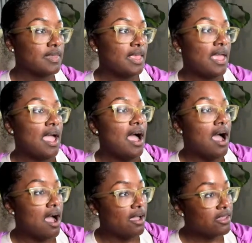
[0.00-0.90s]
All
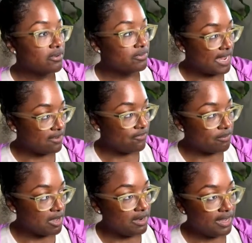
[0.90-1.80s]
your data
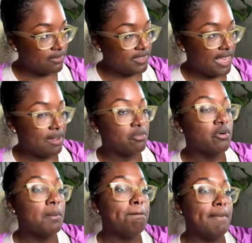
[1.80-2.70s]
from your left
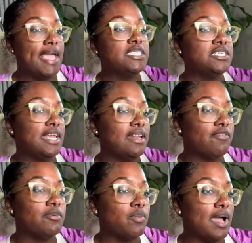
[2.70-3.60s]
table matching data from
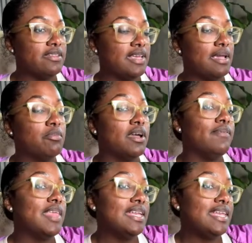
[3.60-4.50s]
the right table. If that
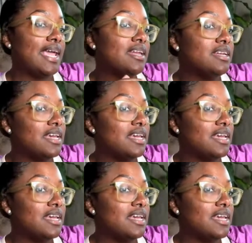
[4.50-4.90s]
data doesn't